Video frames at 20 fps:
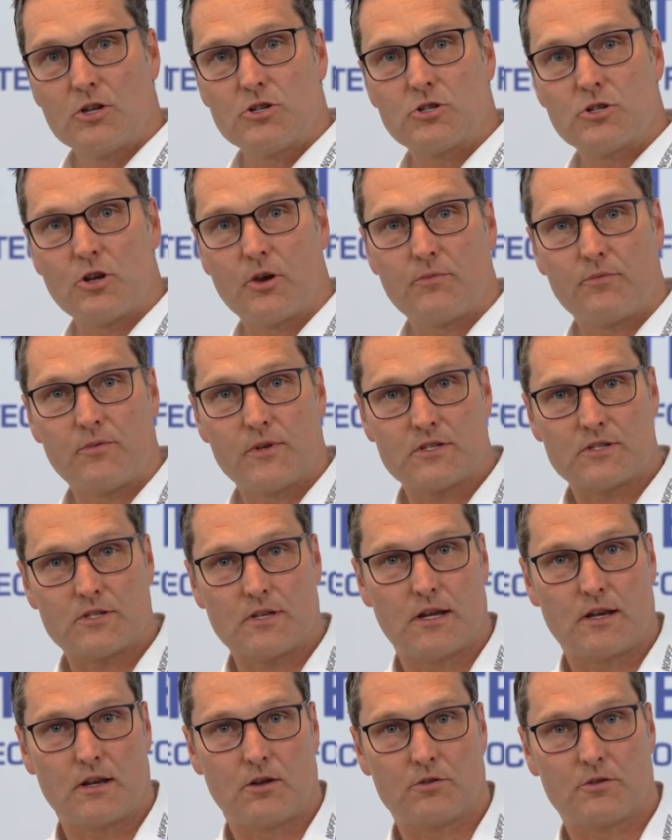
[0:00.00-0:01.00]
software
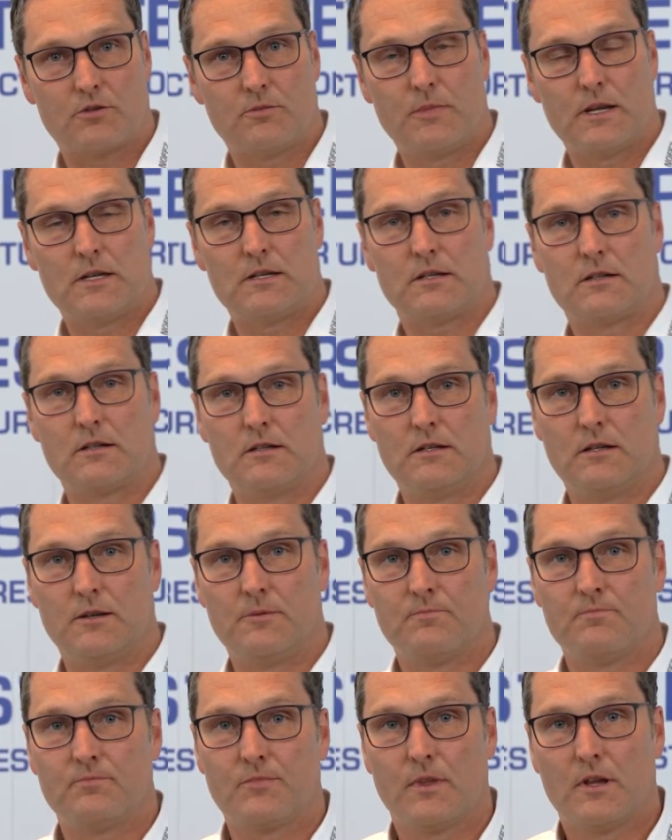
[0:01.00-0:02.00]
starts automatically.
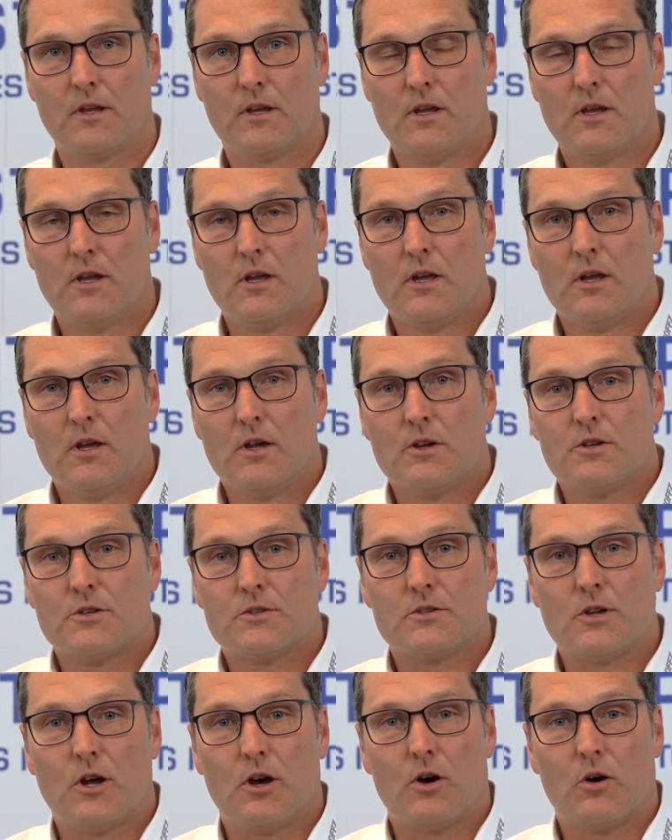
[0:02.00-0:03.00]

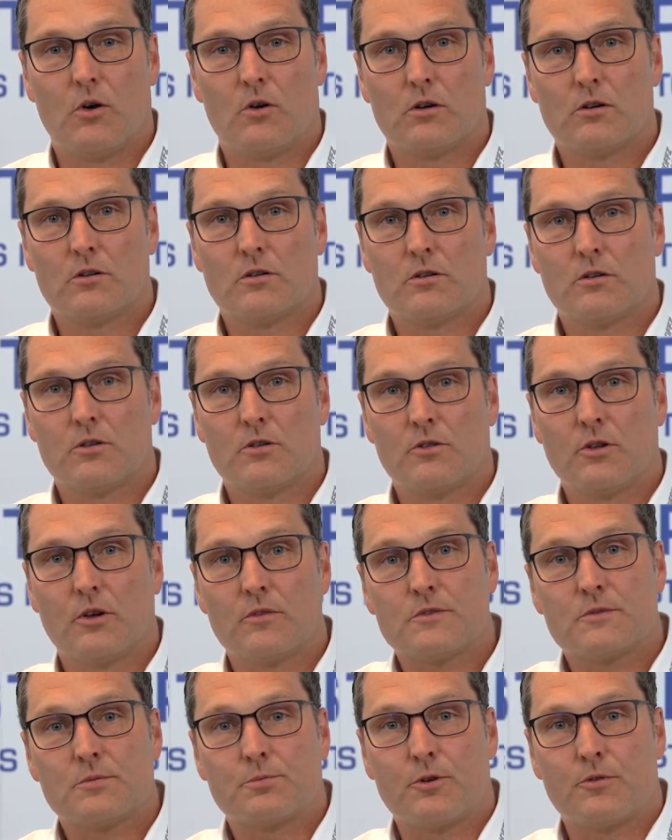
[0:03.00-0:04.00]
So
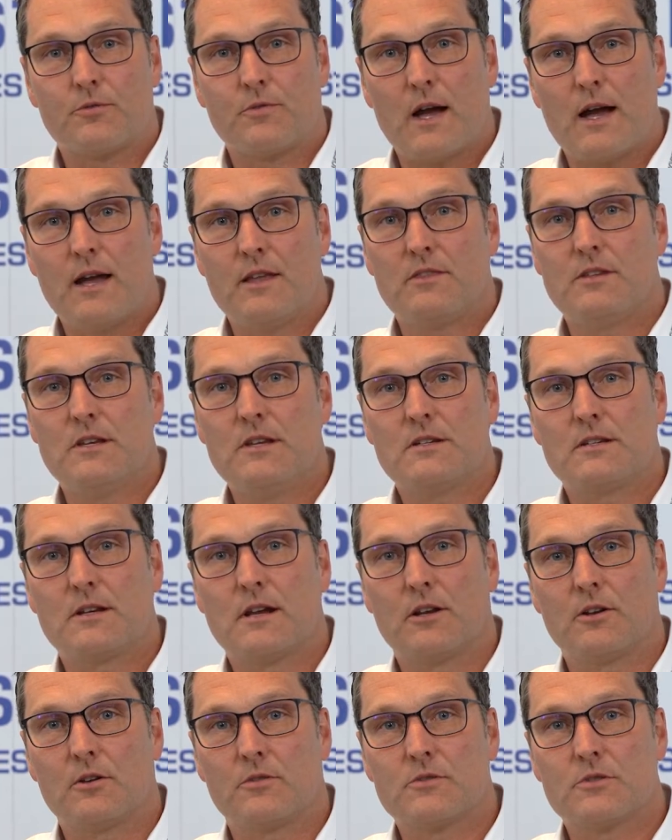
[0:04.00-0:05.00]
NOFFZ provide these
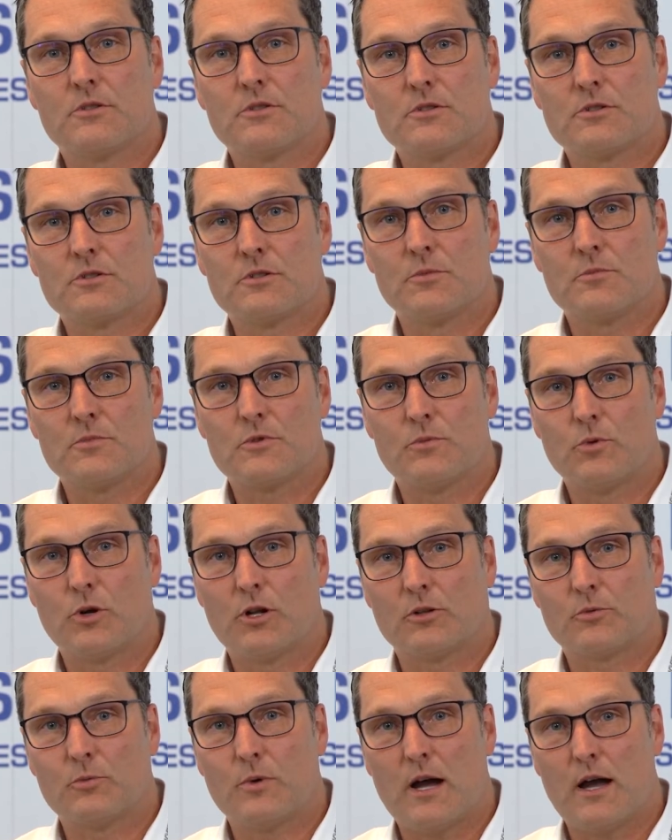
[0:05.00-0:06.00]
kind of systems
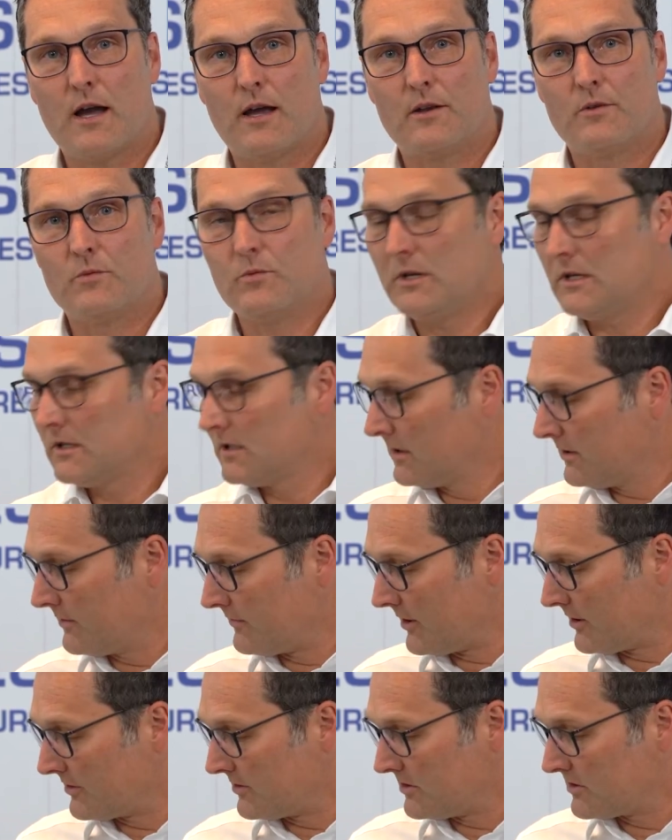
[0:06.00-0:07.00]
worldwide. We
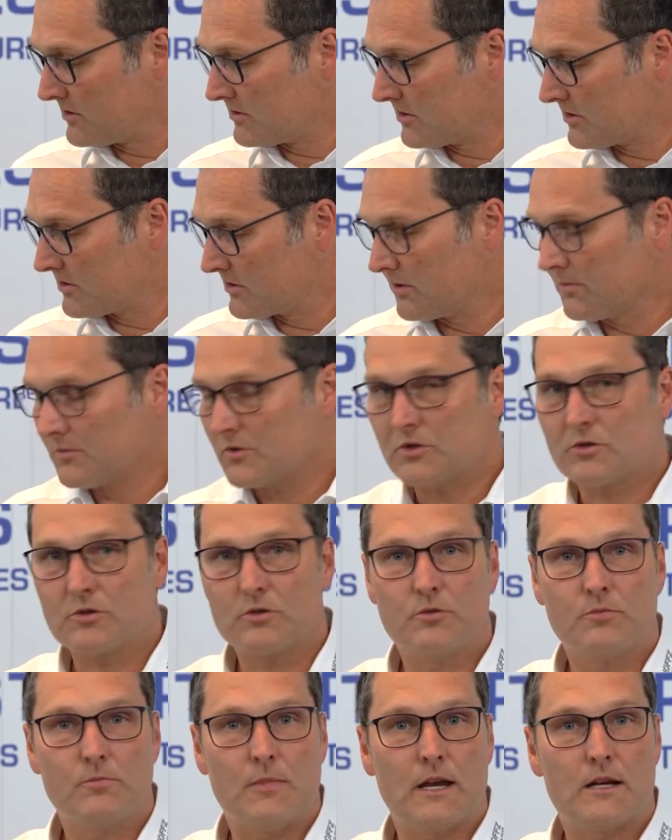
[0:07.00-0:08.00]
delivered these systems
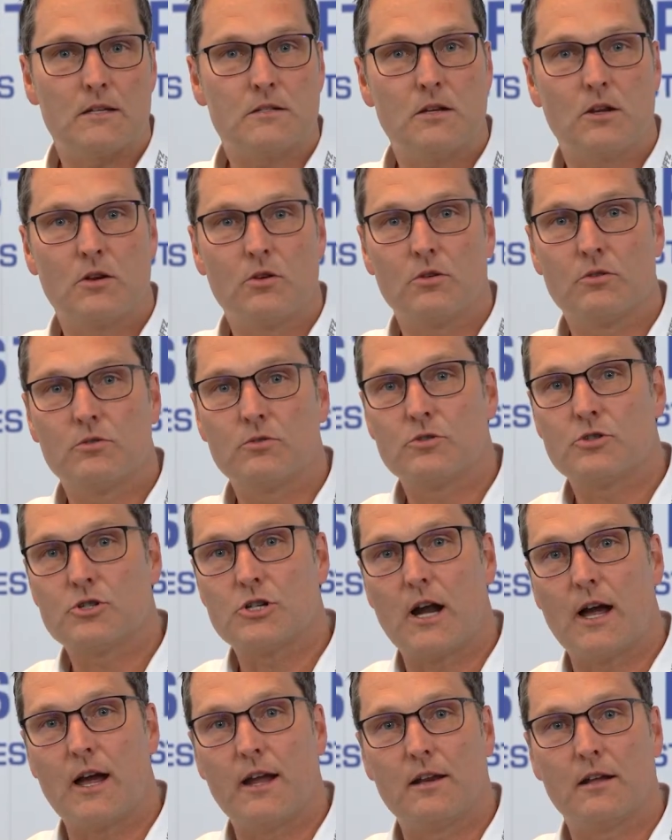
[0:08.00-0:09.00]
to Mexico, to
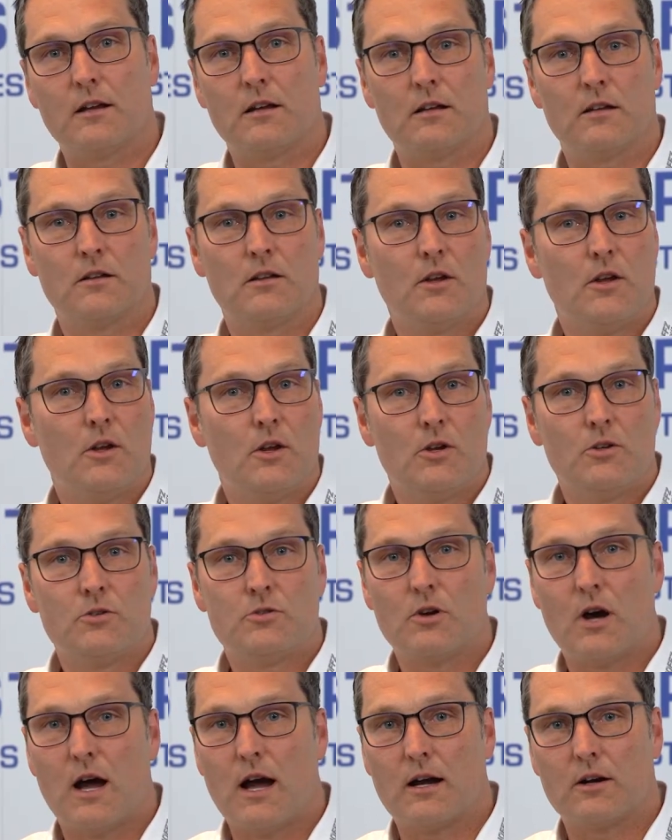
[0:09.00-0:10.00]
China,
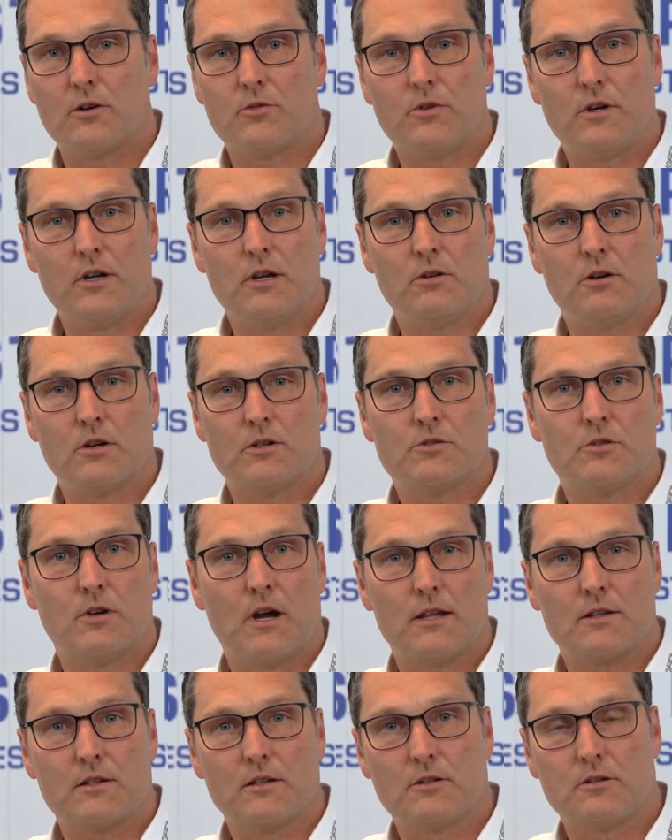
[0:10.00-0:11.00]
to Hungary, or to
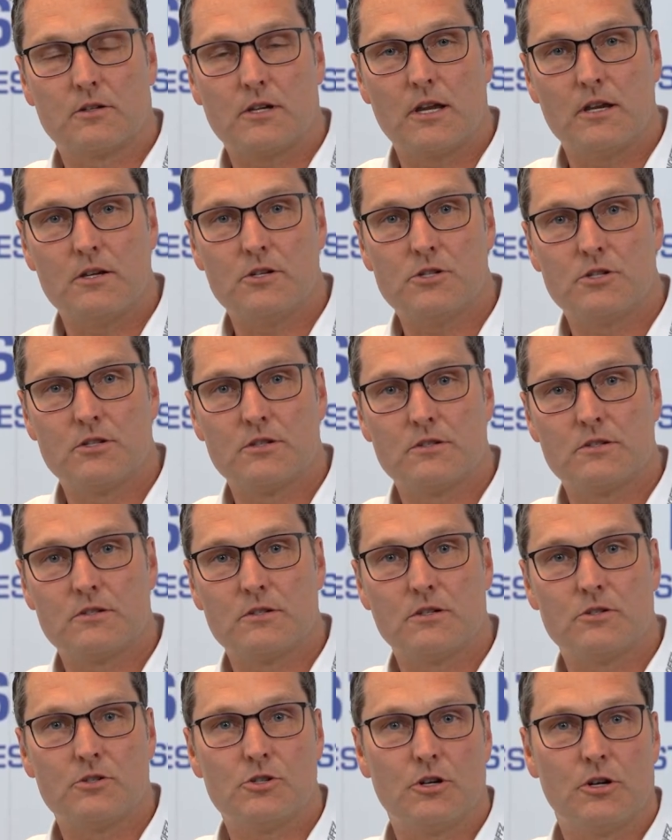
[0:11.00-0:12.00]
other locations
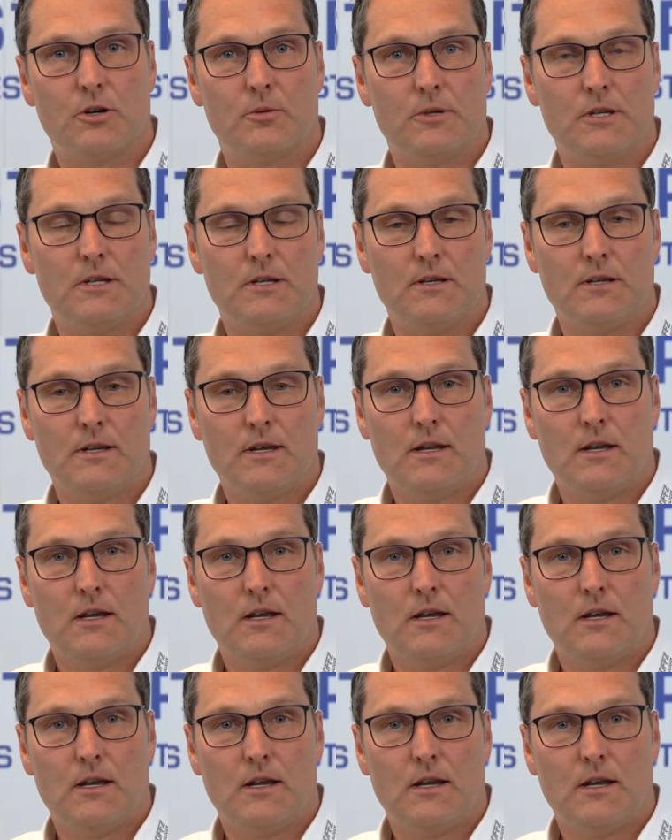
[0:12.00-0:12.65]
in Germany,